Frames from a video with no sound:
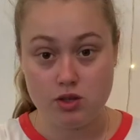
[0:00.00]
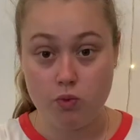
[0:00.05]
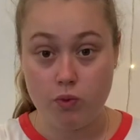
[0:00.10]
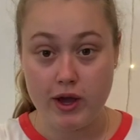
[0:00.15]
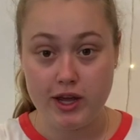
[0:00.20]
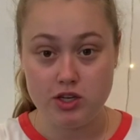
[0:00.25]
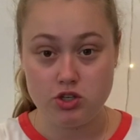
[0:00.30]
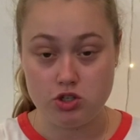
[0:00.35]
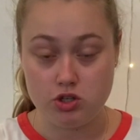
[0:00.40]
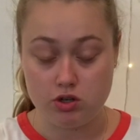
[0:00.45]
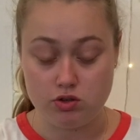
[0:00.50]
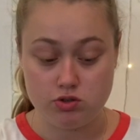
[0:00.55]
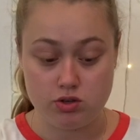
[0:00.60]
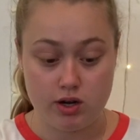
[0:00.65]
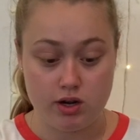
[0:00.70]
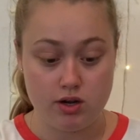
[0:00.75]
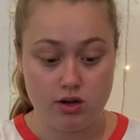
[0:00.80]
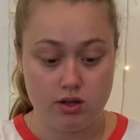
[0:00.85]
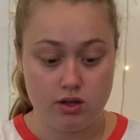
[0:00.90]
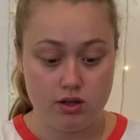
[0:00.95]
white
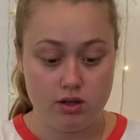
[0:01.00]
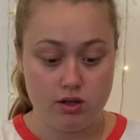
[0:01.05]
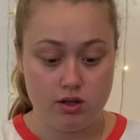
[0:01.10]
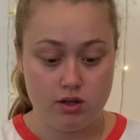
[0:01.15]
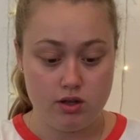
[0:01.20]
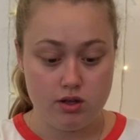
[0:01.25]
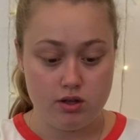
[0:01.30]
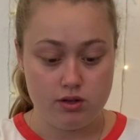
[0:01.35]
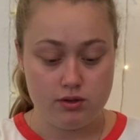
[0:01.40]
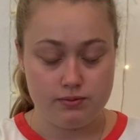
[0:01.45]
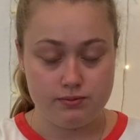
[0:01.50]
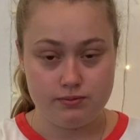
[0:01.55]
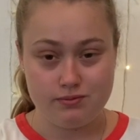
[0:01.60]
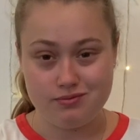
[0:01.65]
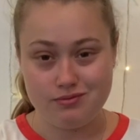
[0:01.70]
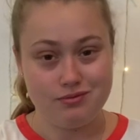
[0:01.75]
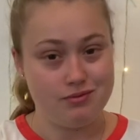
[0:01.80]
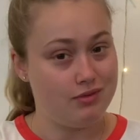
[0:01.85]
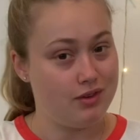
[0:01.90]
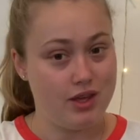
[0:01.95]
children.
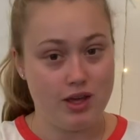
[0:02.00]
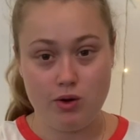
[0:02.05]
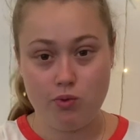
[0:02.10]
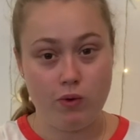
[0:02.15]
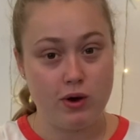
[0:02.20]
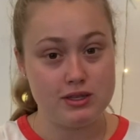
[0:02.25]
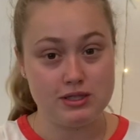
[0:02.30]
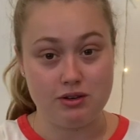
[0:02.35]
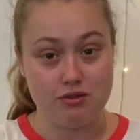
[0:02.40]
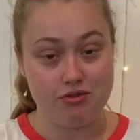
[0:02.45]
It wasn't